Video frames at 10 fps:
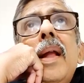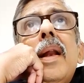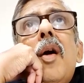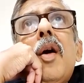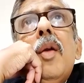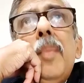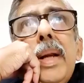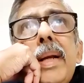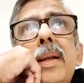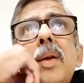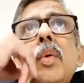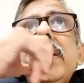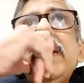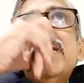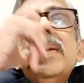Normally, the rule
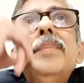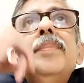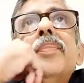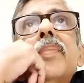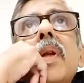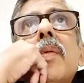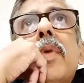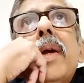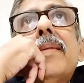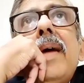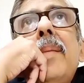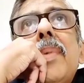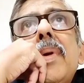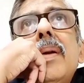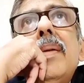is, for example,